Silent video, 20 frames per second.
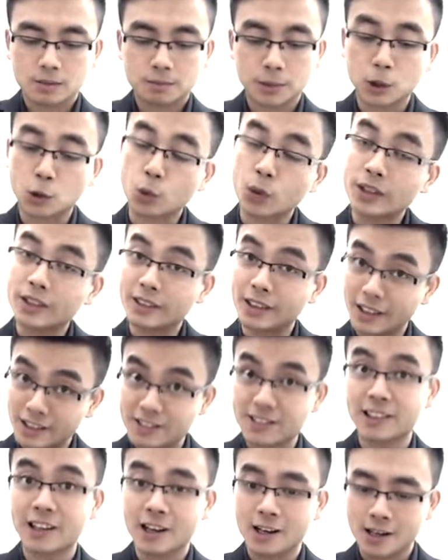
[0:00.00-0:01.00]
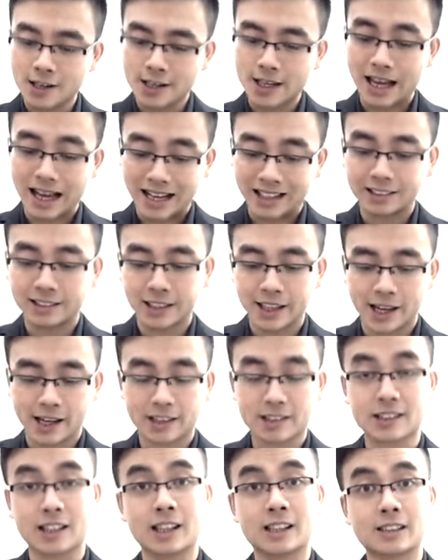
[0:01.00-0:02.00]
between this line and the
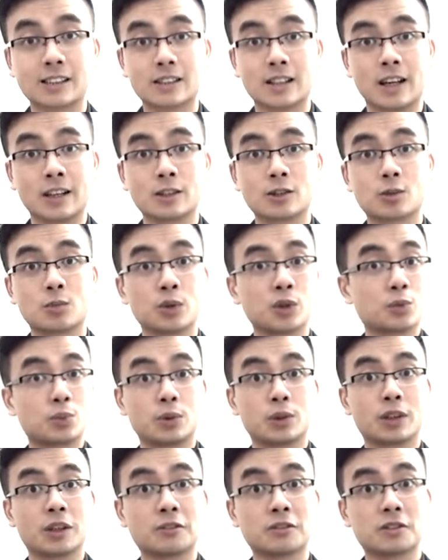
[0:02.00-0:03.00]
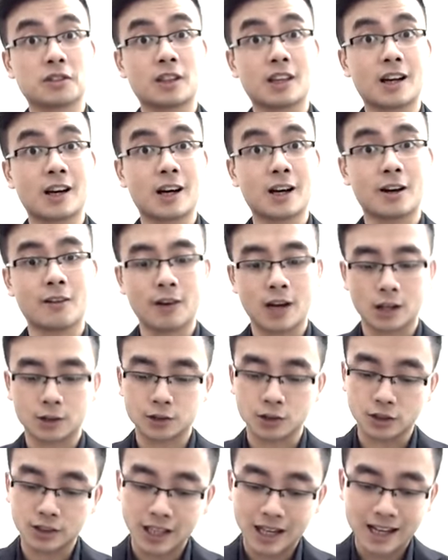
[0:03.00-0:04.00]
x-axis, which will give us the I R R.
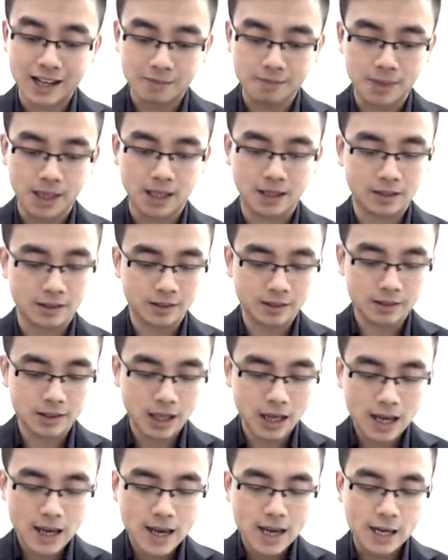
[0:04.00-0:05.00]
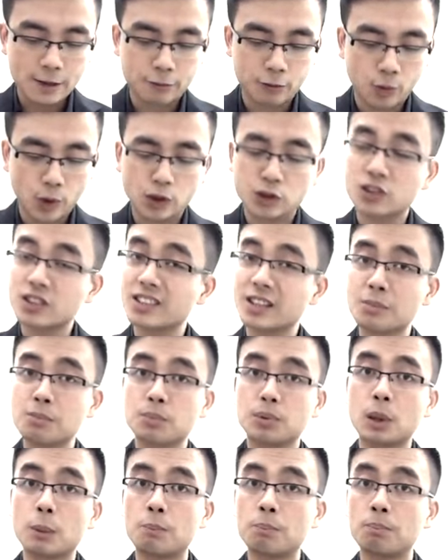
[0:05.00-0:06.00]
So that means if we were to
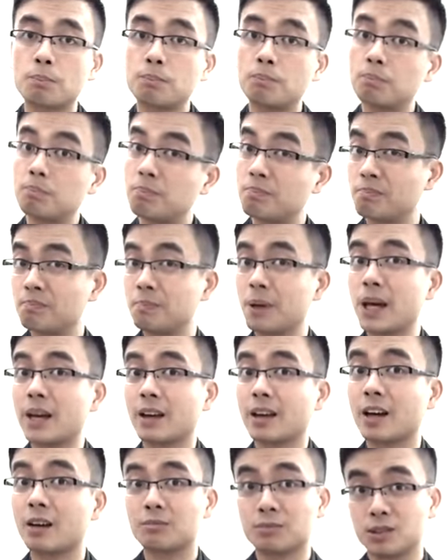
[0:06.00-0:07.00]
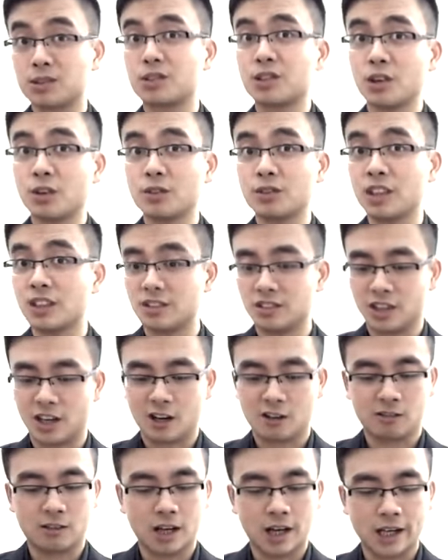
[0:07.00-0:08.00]
simply pick up two
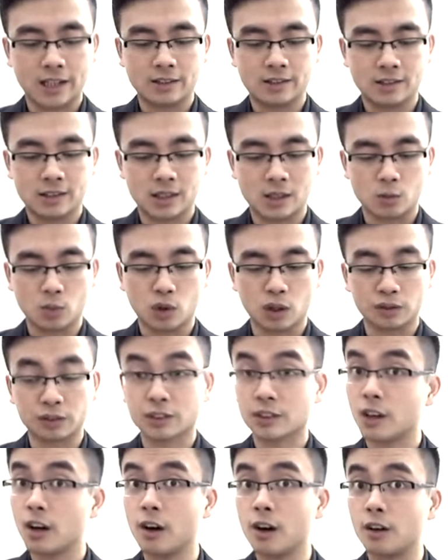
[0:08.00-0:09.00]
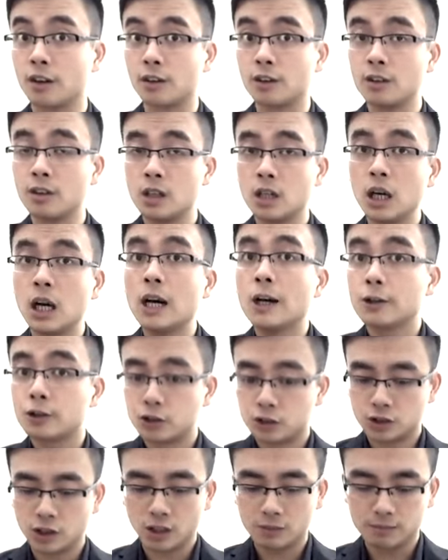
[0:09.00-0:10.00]
discount rates in one go,
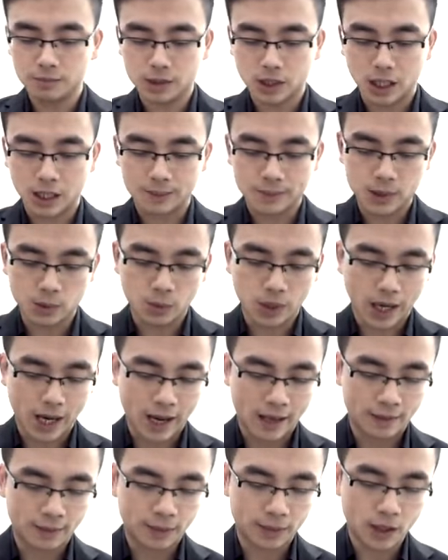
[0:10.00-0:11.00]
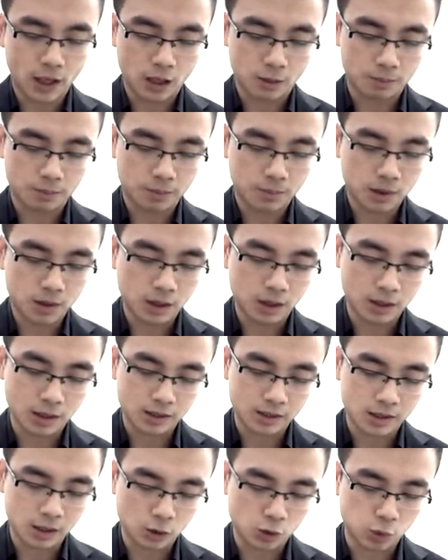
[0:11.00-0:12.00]
sometimes it will end up a
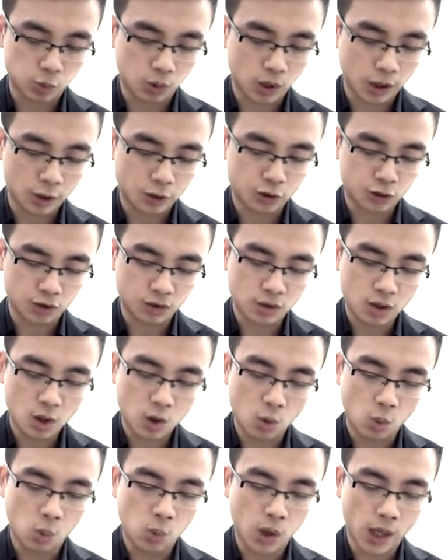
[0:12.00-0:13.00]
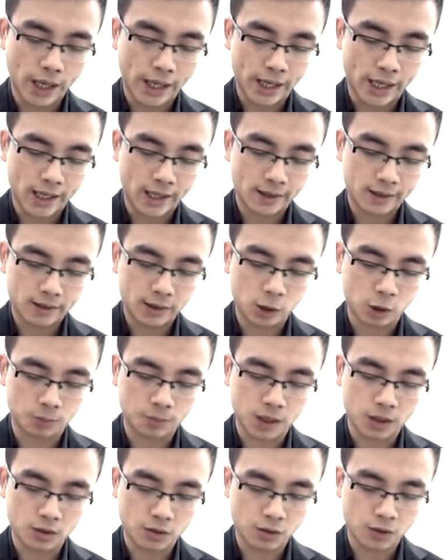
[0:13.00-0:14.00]
situation where there will
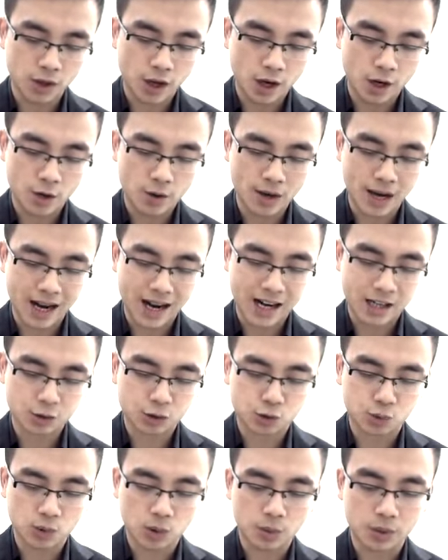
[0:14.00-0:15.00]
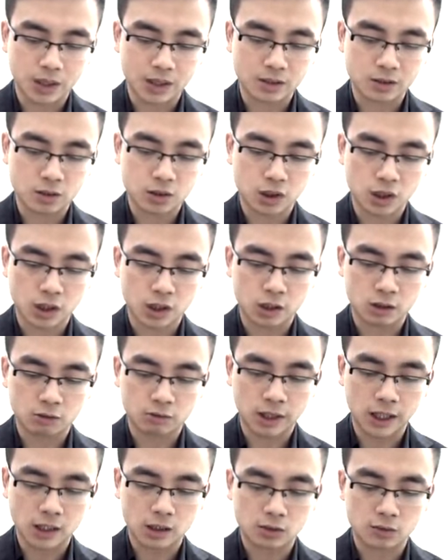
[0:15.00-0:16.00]
be no actual internal
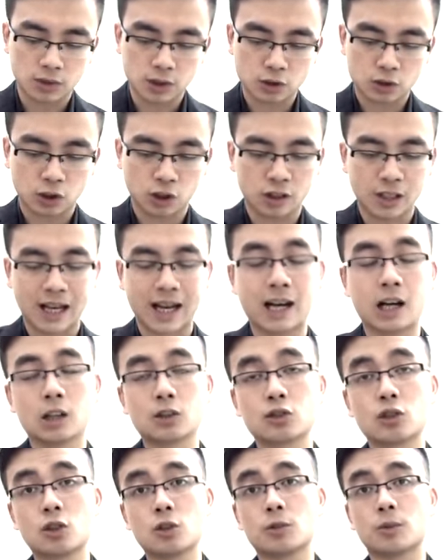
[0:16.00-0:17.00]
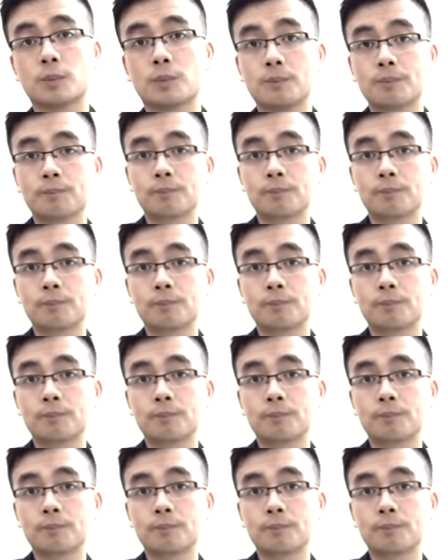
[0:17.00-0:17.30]
rate of return at all.